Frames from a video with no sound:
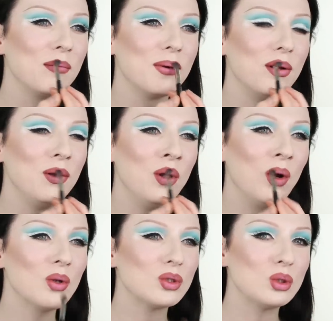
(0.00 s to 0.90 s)
but
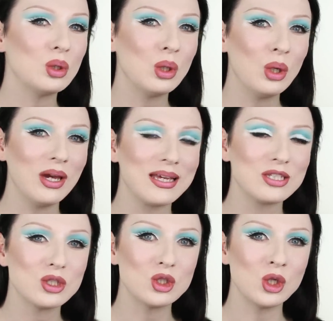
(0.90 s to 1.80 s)
not a
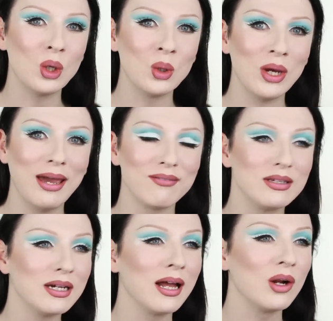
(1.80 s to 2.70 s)
strong,
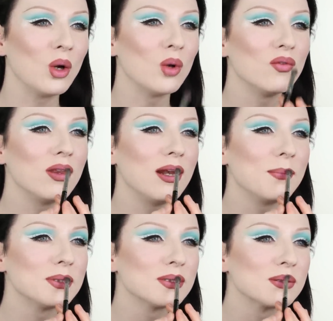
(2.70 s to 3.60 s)
heavy colour all over the
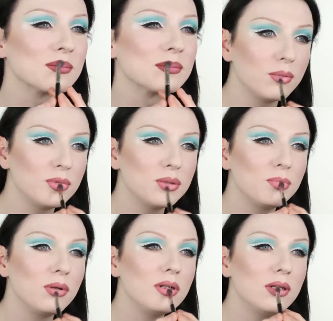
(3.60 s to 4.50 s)
lips. I'm
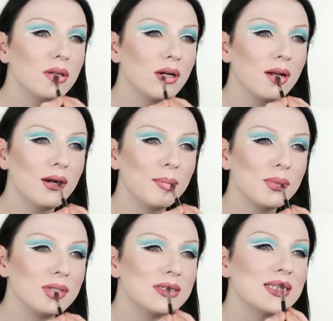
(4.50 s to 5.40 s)
just building the colour up
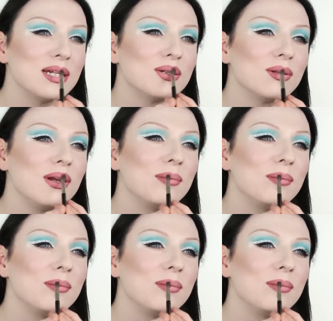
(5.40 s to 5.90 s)
in the centre of the